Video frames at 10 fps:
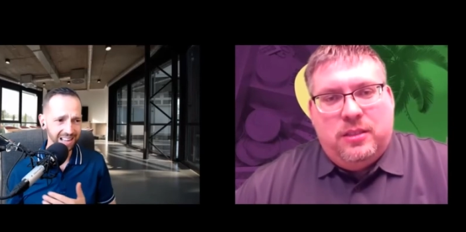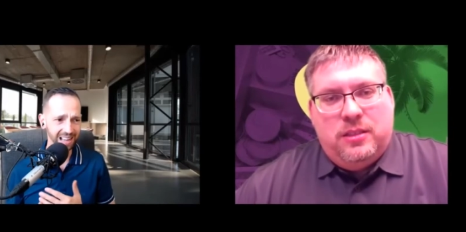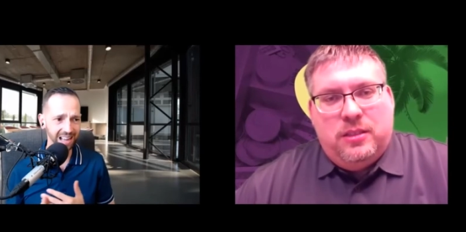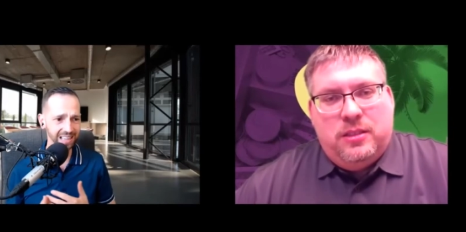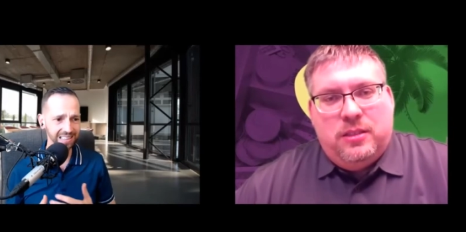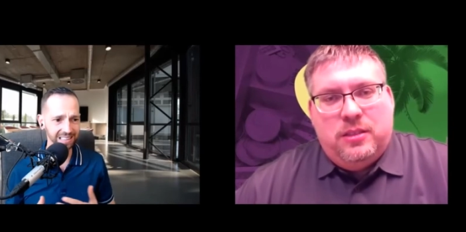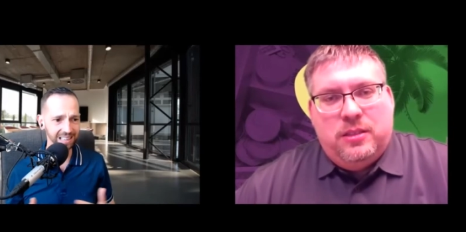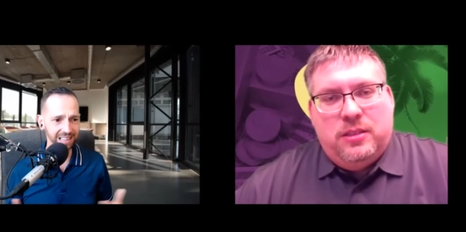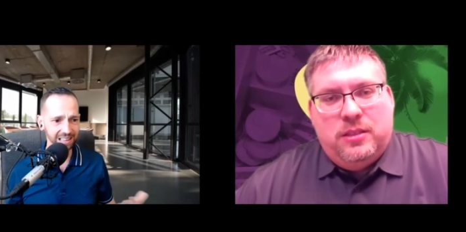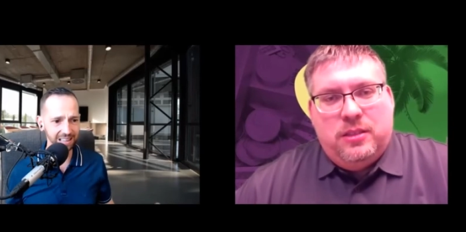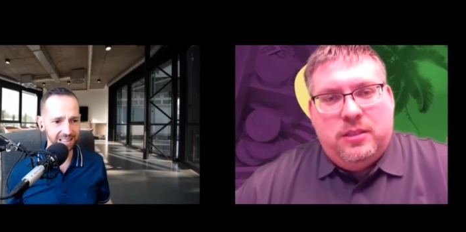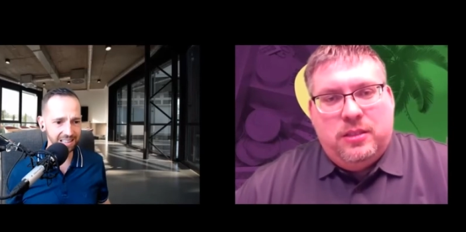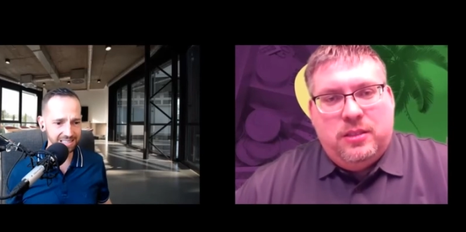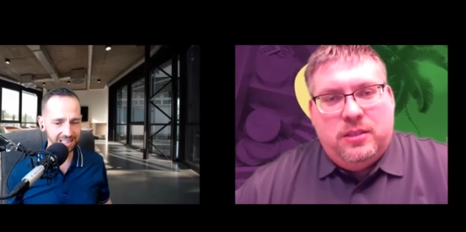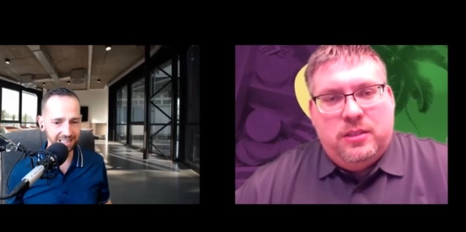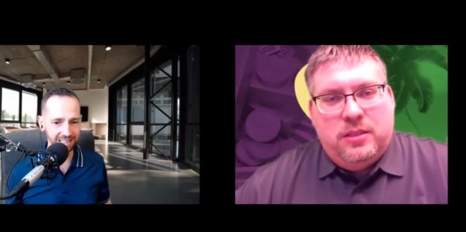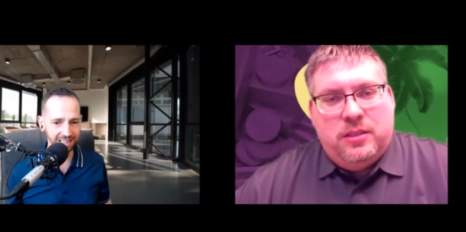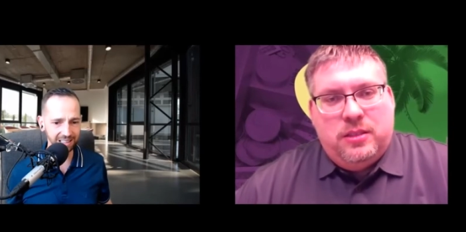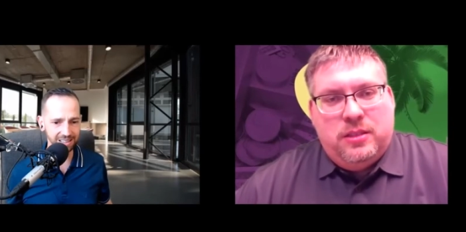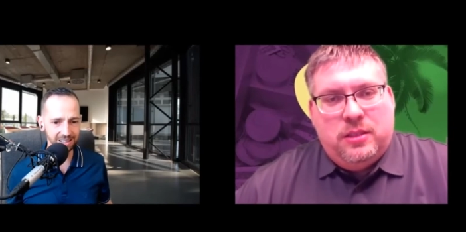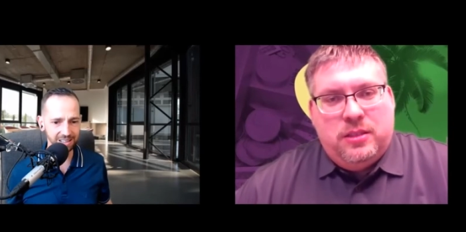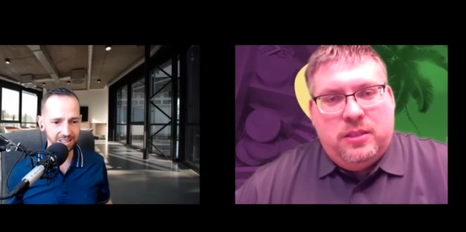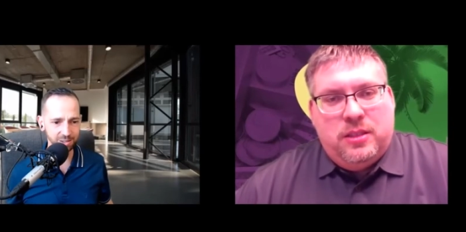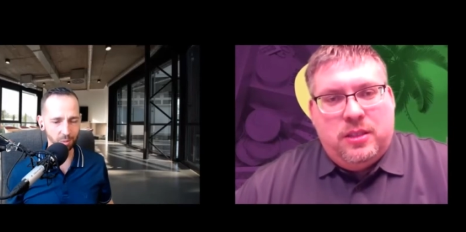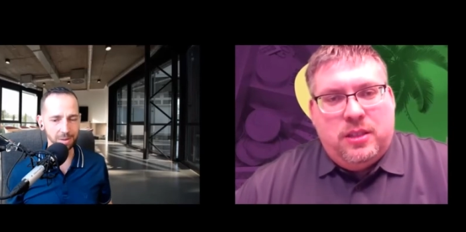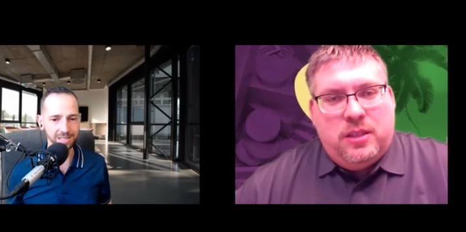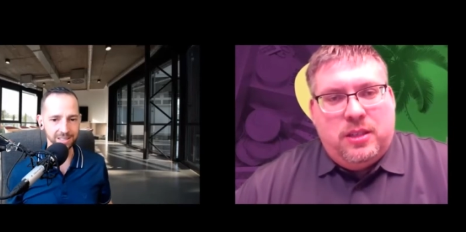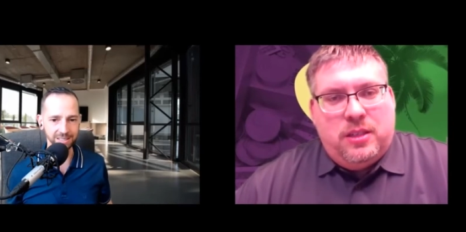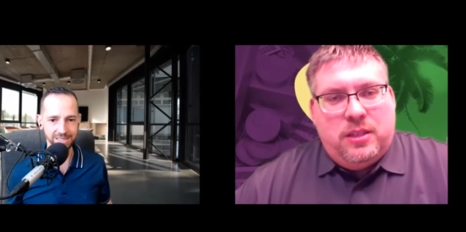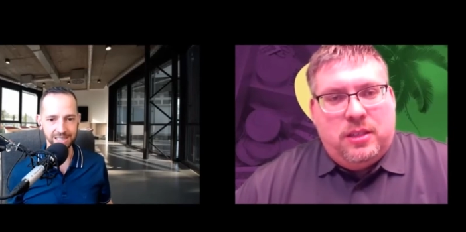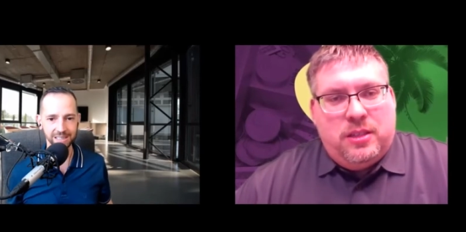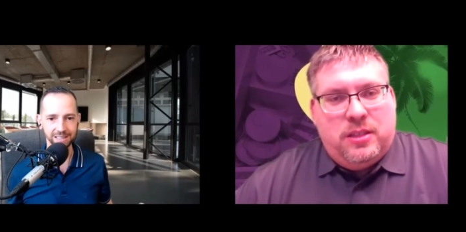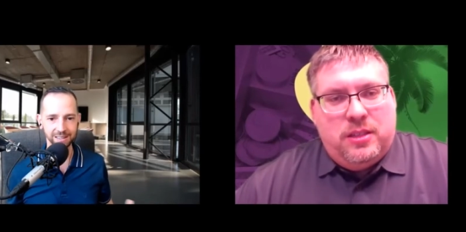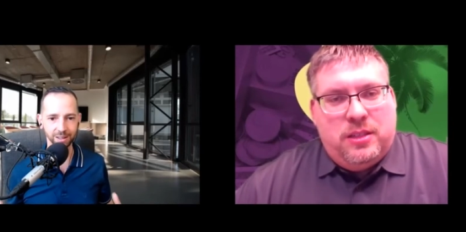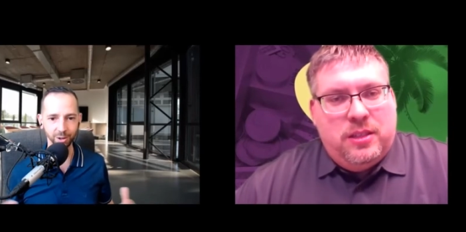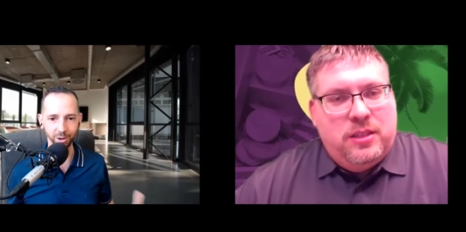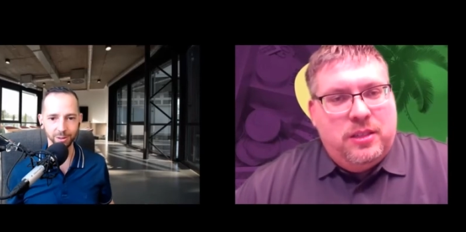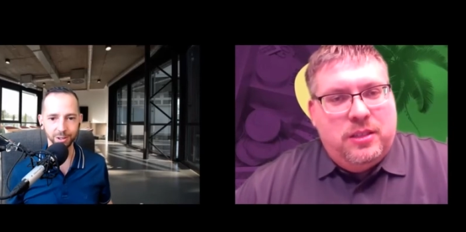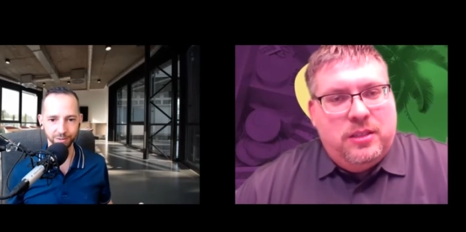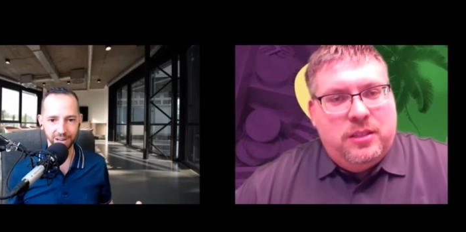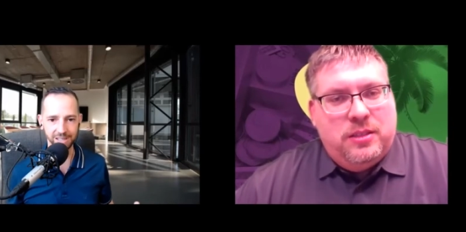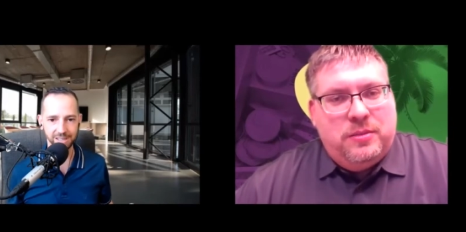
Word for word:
Speaker 1: And it's like so amazing to see the look on their face